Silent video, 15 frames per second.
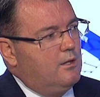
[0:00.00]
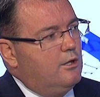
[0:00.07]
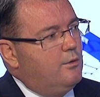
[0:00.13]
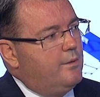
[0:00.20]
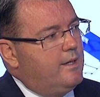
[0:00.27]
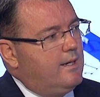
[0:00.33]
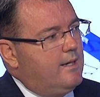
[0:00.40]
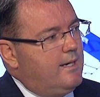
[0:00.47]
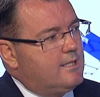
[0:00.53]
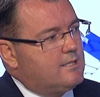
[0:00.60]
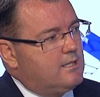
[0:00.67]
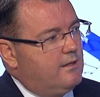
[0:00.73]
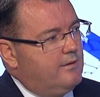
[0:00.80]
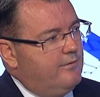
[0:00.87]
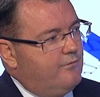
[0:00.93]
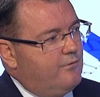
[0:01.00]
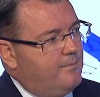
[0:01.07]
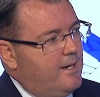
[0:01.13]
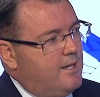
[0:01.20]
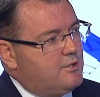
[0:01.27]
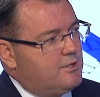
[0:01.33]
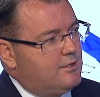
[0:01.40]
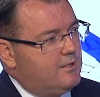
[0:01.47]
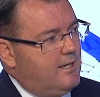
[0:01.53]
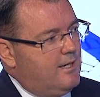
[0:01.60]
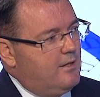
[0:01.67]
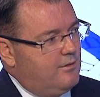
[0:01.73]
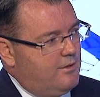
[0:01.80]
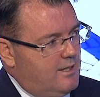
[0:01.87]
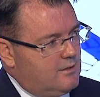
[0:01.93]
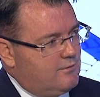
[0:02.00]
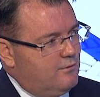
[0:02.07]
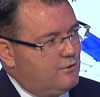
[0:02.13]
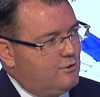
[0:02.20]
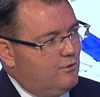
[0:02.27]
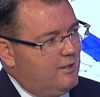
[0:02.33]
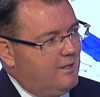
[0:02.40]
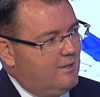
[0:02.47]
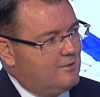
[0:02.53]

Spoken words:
Louis, excellent information today and thanks for joining